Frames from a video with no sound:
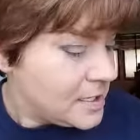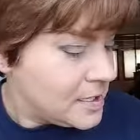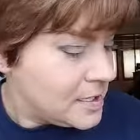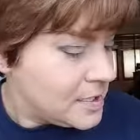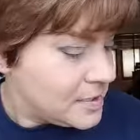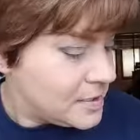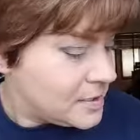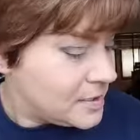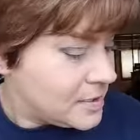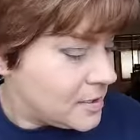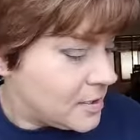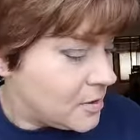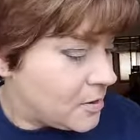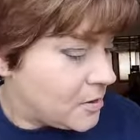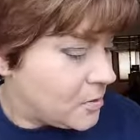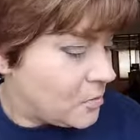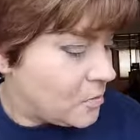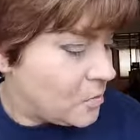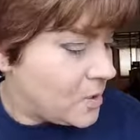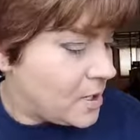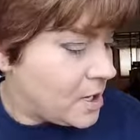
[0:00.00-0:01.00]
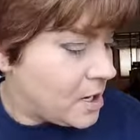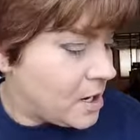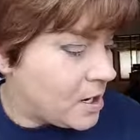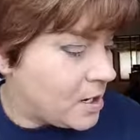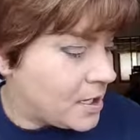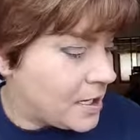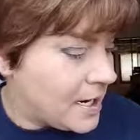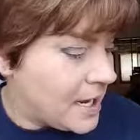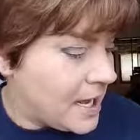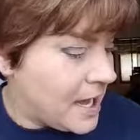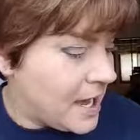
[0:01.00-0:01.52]
So we are going
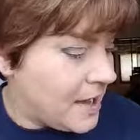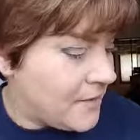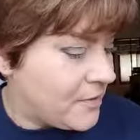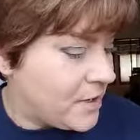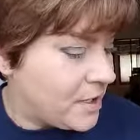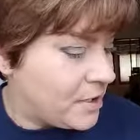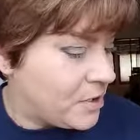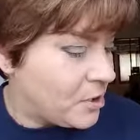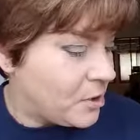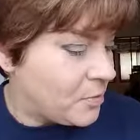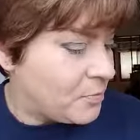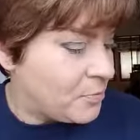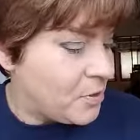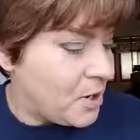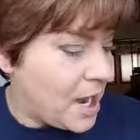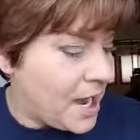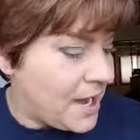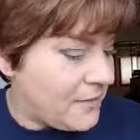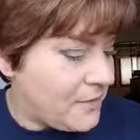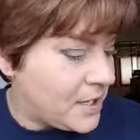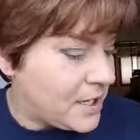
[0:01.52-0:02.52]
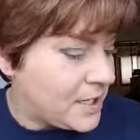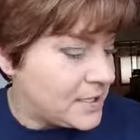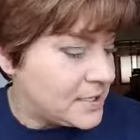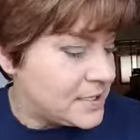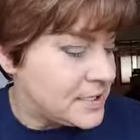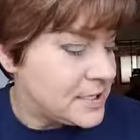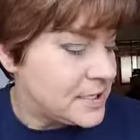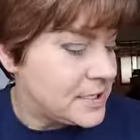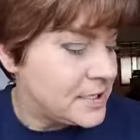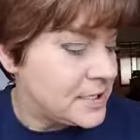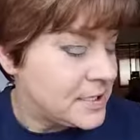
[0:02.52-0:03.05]
to have a little private,
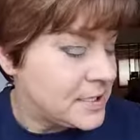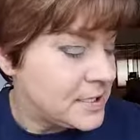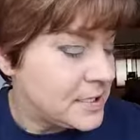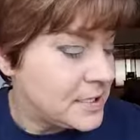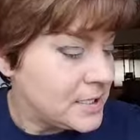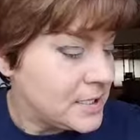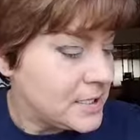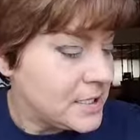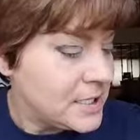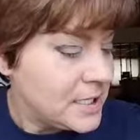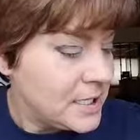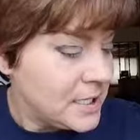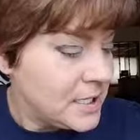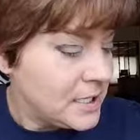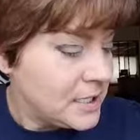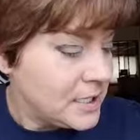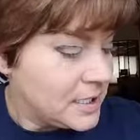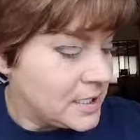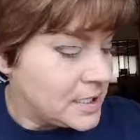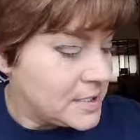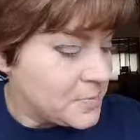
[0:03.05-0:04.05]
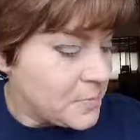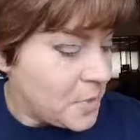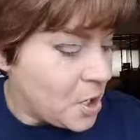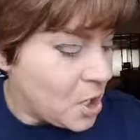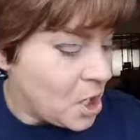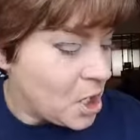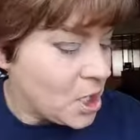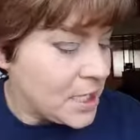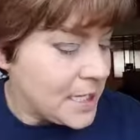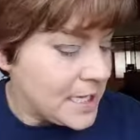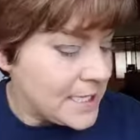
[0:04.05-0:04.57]

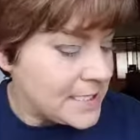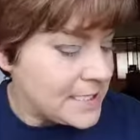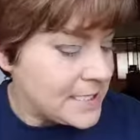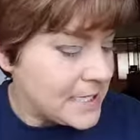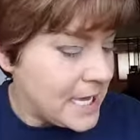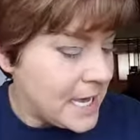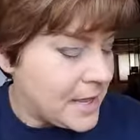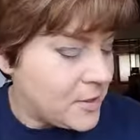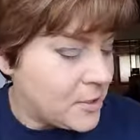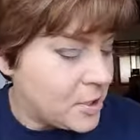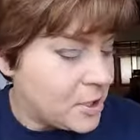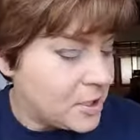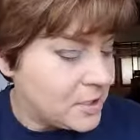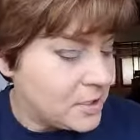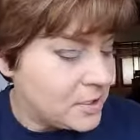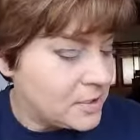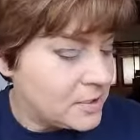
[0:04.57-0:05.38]
small get-together